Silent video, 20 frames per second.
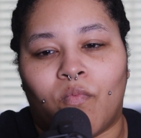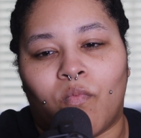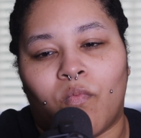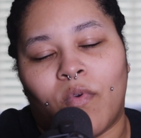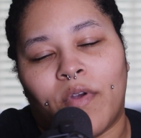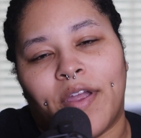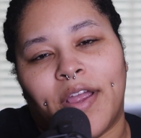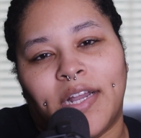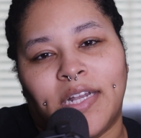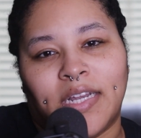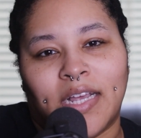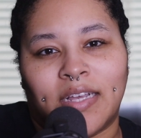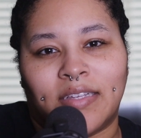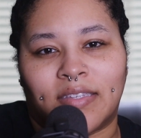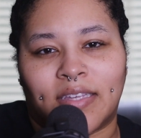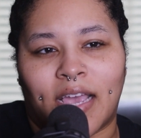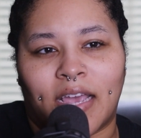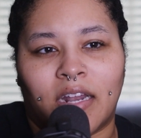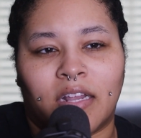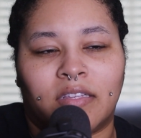Where it does
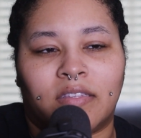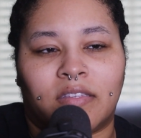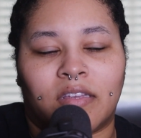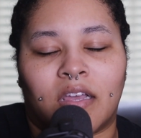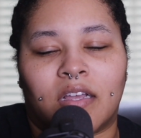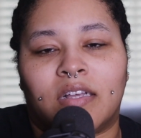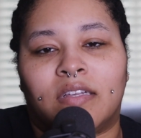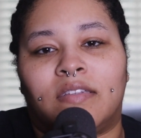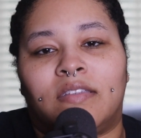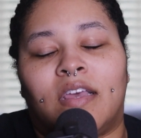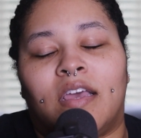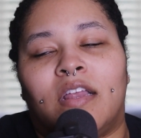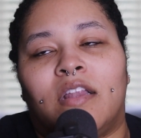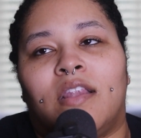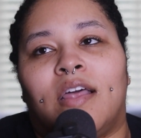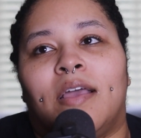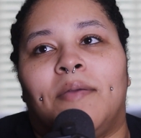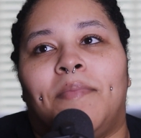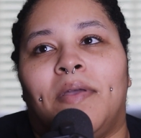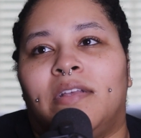kind of suck is that
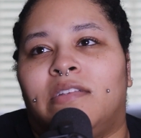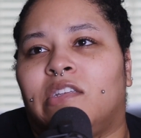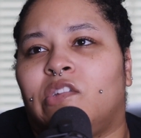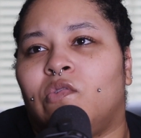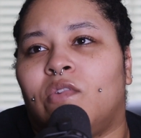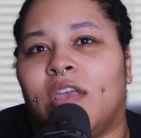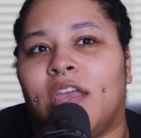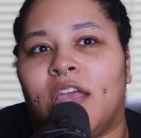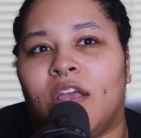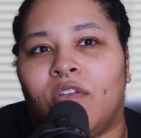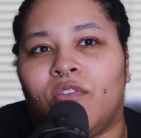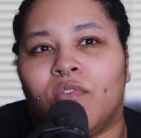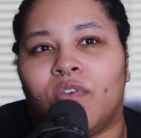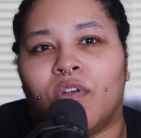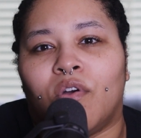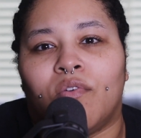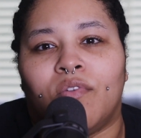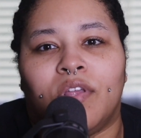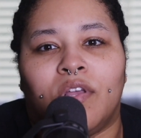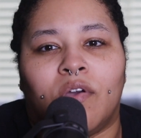like basically you can
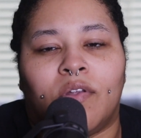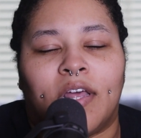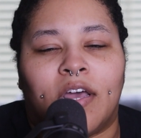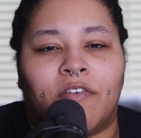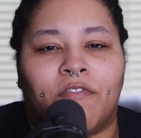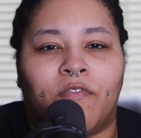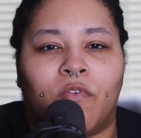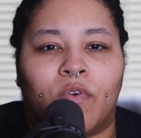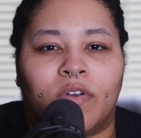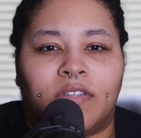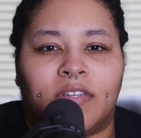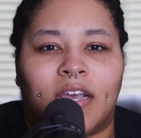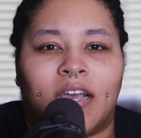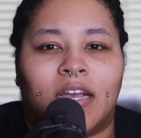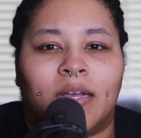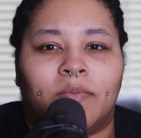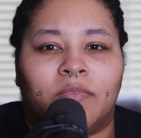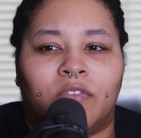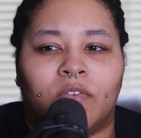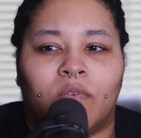only go down 4
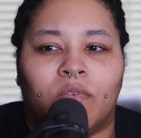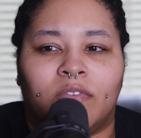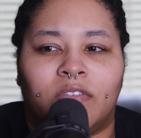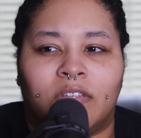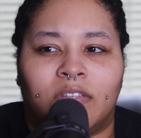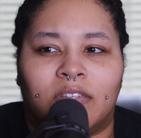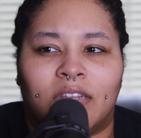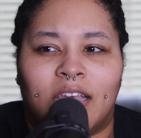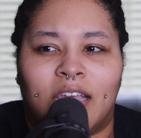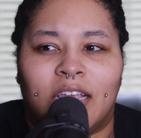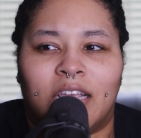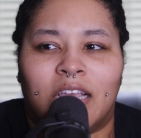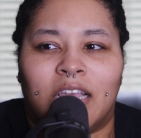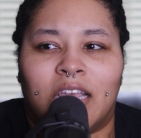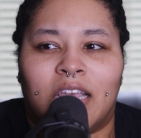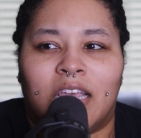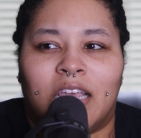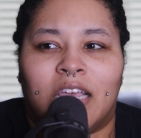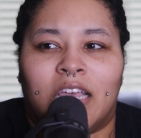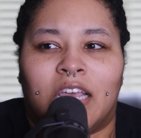times. So it's just like
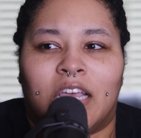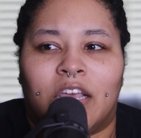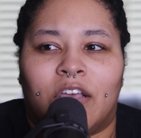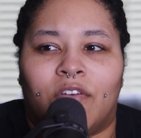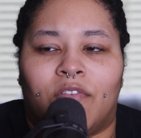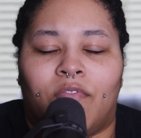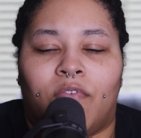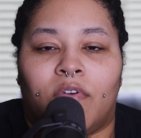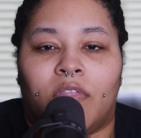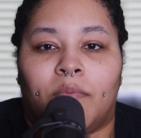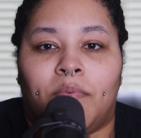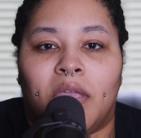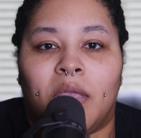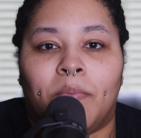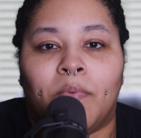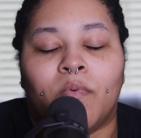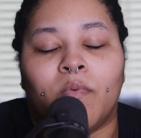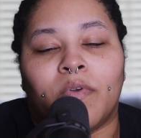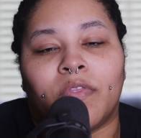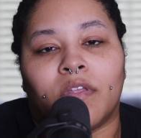for the
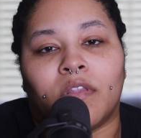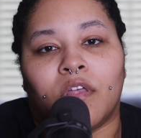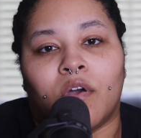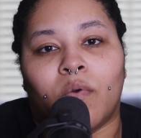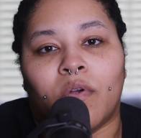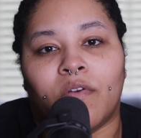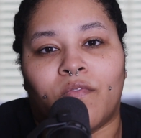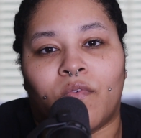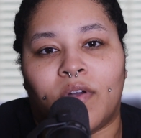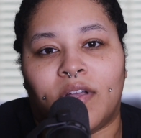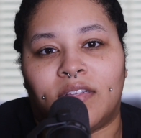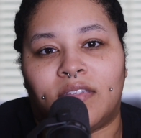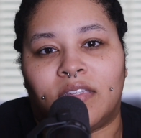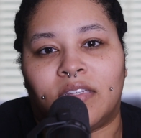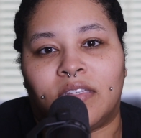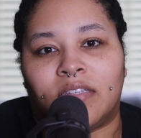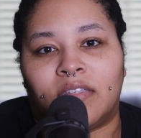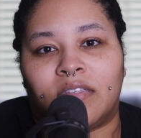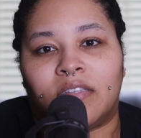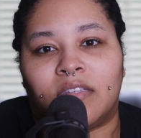people with the lower
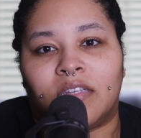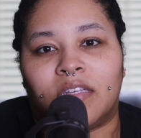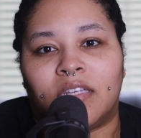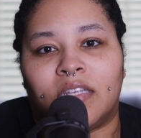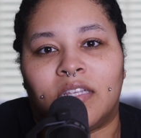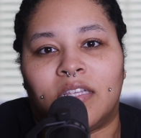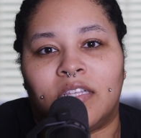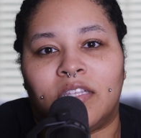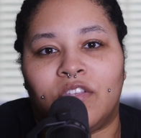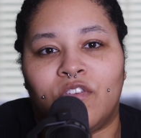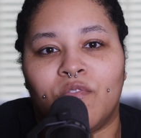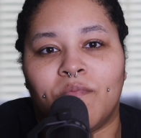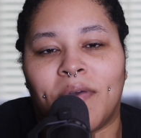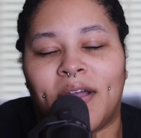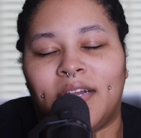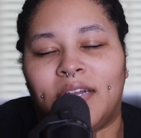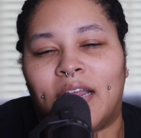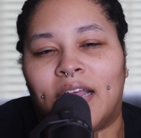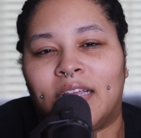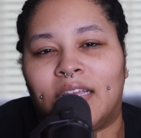voices, you
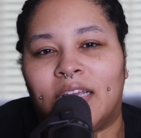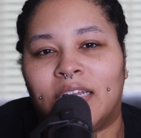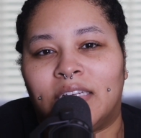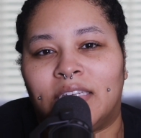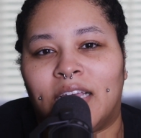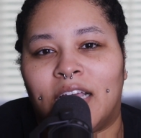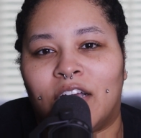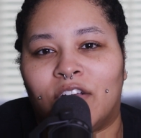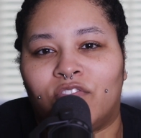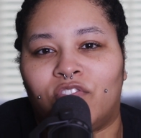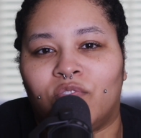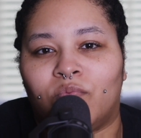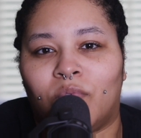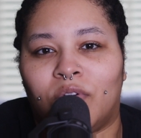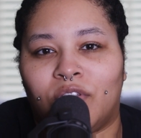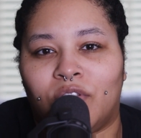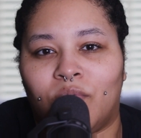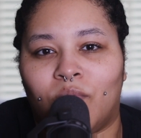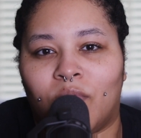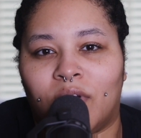might not get down to where
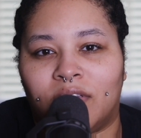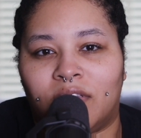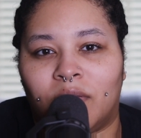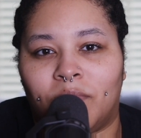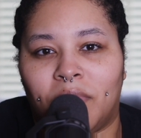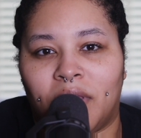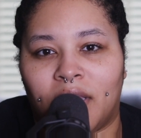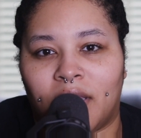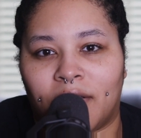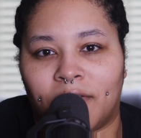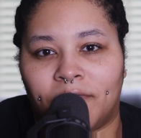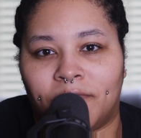you want to be.